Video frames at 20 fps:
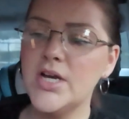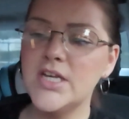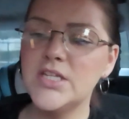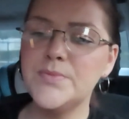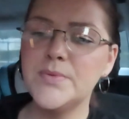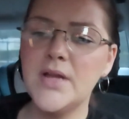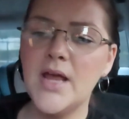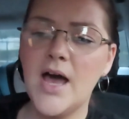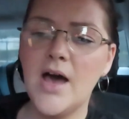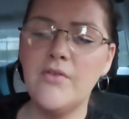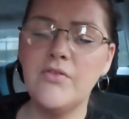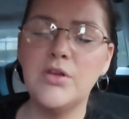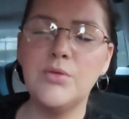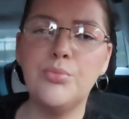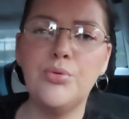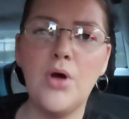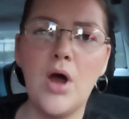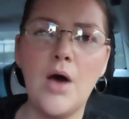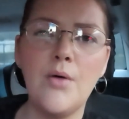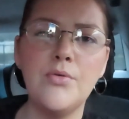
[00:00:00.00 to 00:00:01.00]
has been
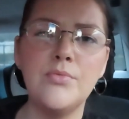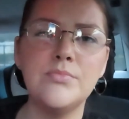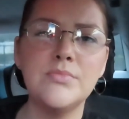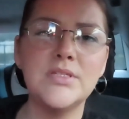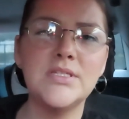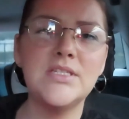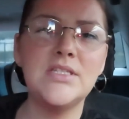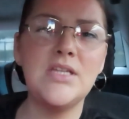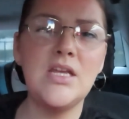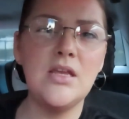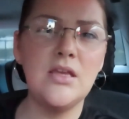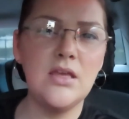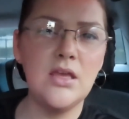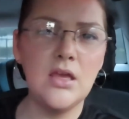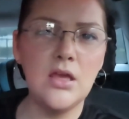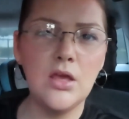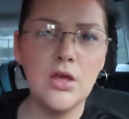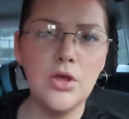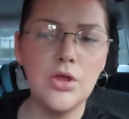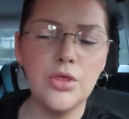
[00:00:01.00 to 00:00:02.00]
having problems
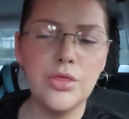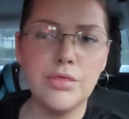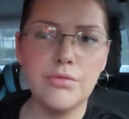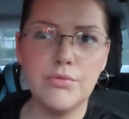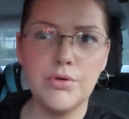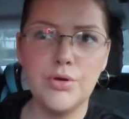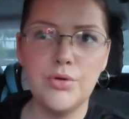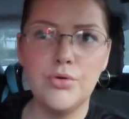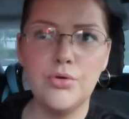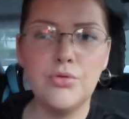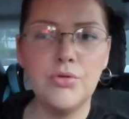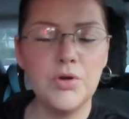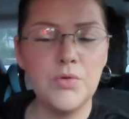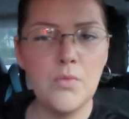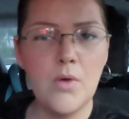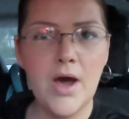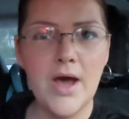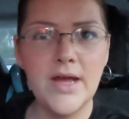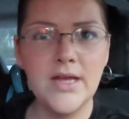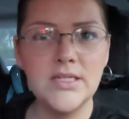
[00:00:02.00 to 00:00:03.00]
syncing through
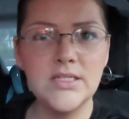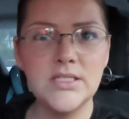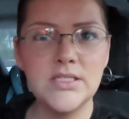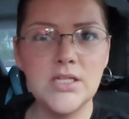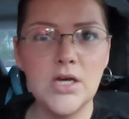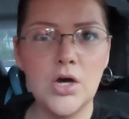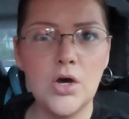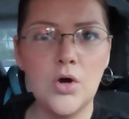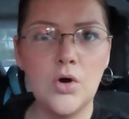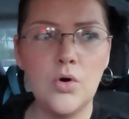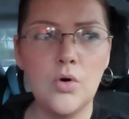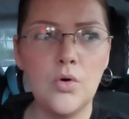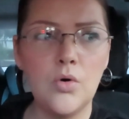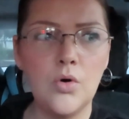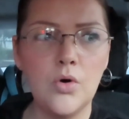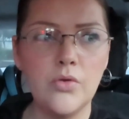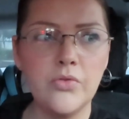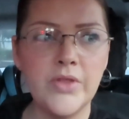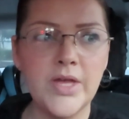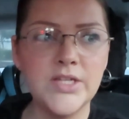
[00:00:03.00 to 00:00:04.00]
Gridwise,
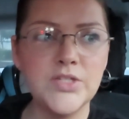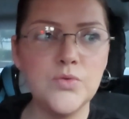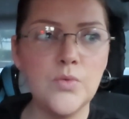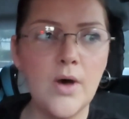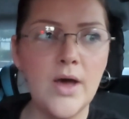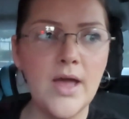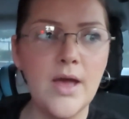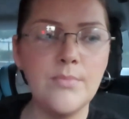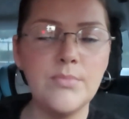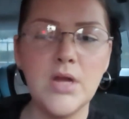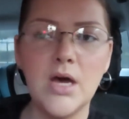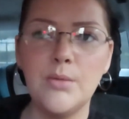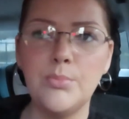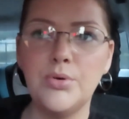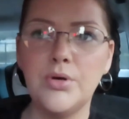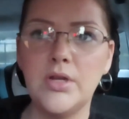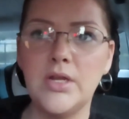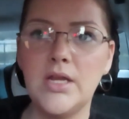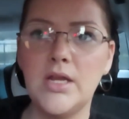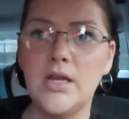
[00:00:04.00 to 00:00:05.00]
so that's why I'm not
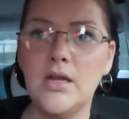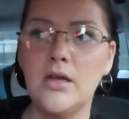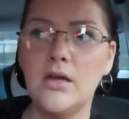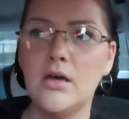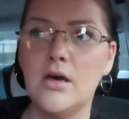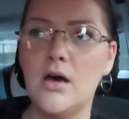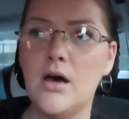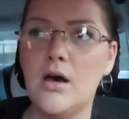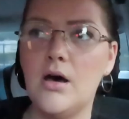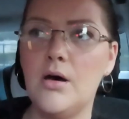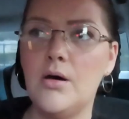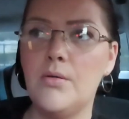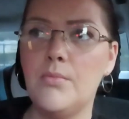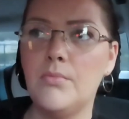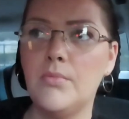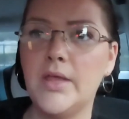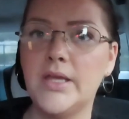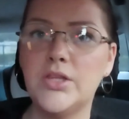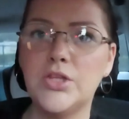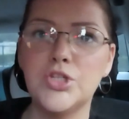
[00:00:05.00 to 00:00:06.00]
putting
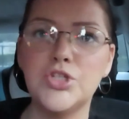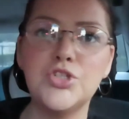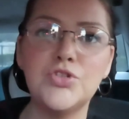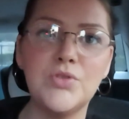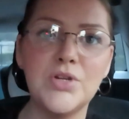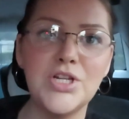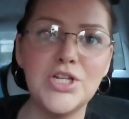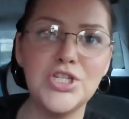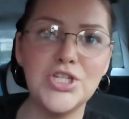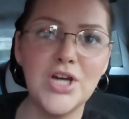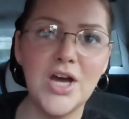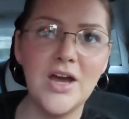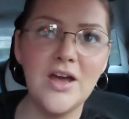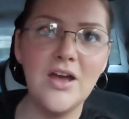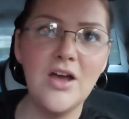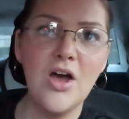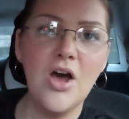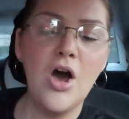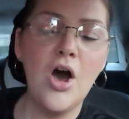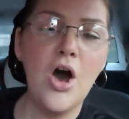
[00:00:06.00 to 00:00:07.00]
um, like the
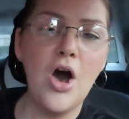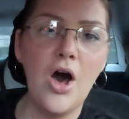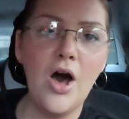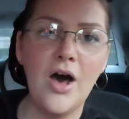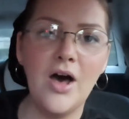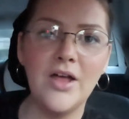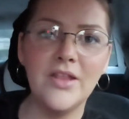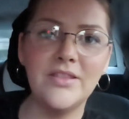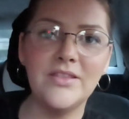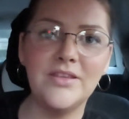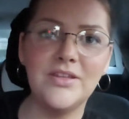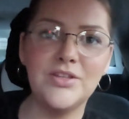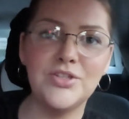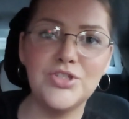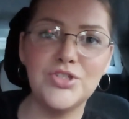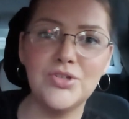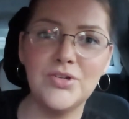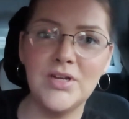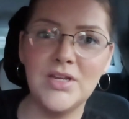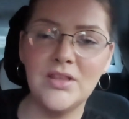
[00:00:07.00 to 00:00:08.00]
screenshot on the
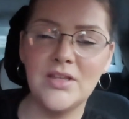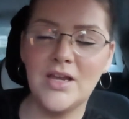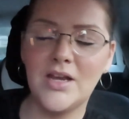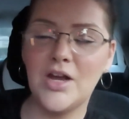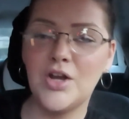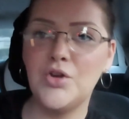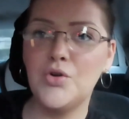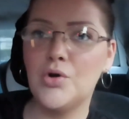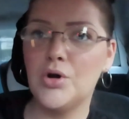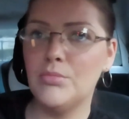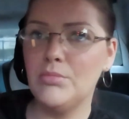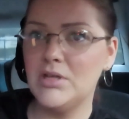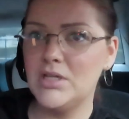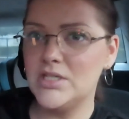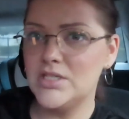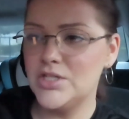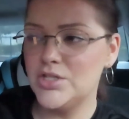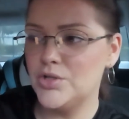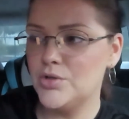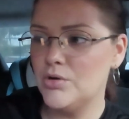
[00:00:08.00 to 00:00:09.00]
screen like I
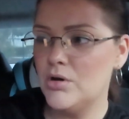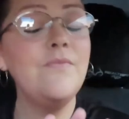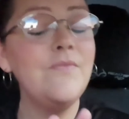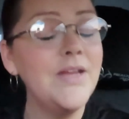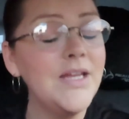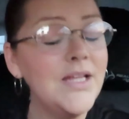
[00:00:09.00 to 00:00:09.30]
normally do. I